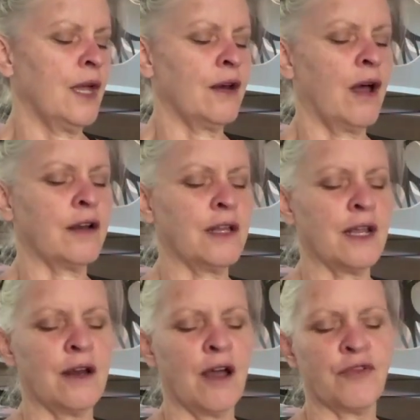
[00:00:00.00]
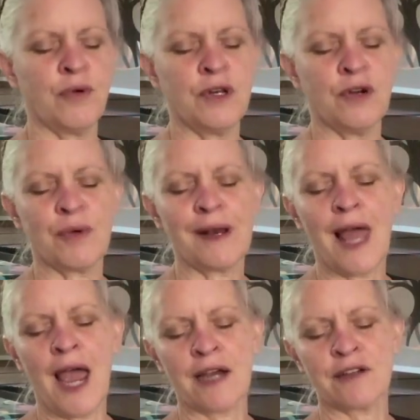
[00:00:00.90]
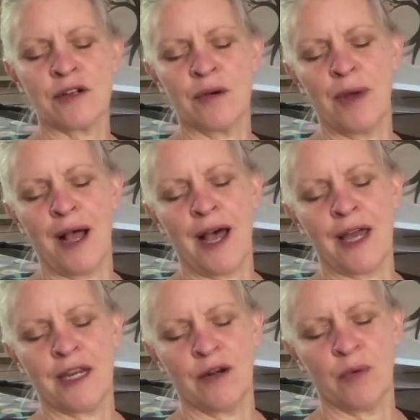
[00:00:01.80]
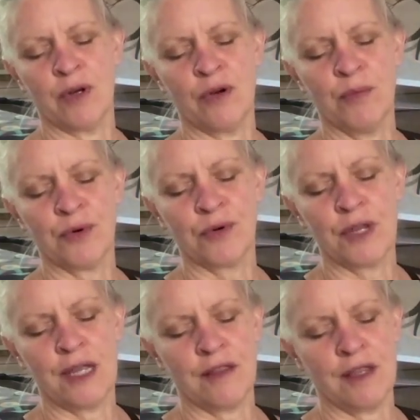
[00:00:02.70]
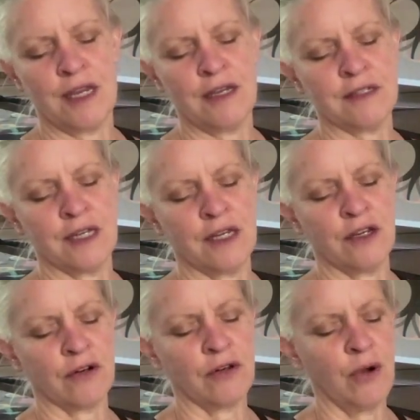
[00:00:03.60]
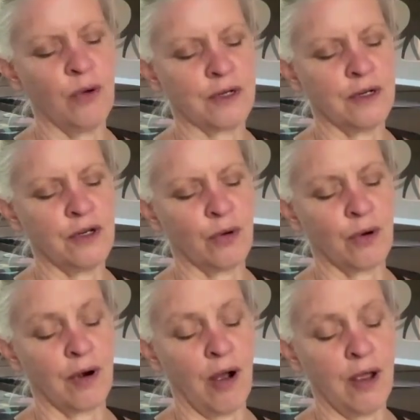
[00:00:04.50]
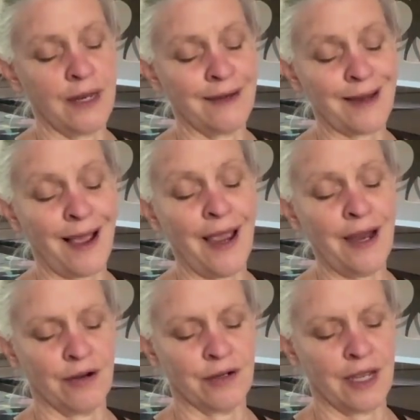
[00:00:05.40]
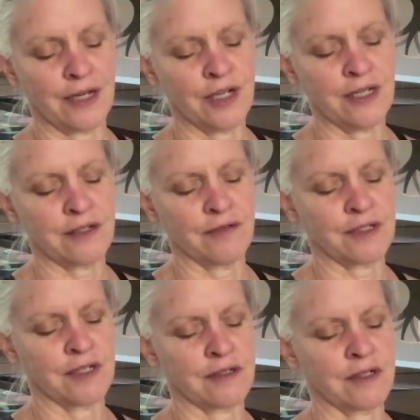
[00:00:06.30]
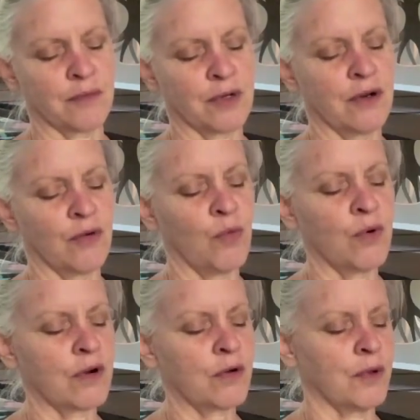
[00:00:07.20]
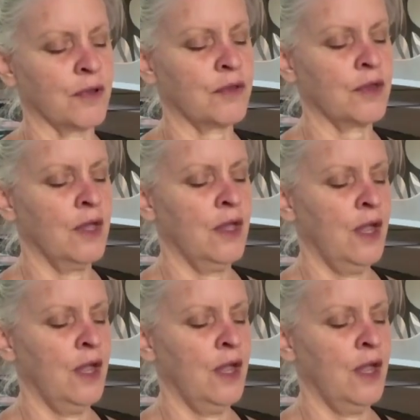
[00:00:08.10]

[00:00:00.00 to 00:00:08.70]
And oddly enough, when you relax your body and when you breathe easy, your entire digestive system can work with